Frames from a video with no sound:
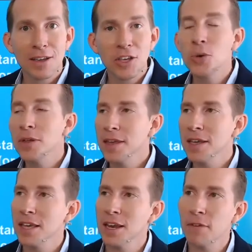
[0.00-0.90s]
You would think
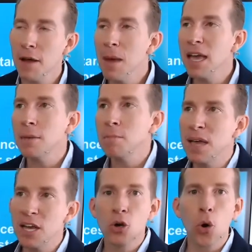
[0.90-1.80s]
that if I make a
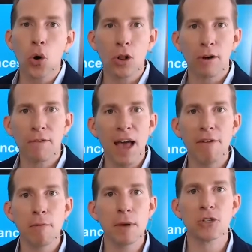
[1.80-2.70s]
big goal or if I have
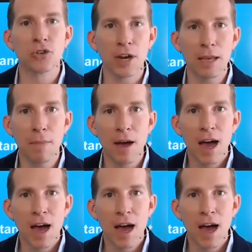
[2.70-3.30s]
a big dream,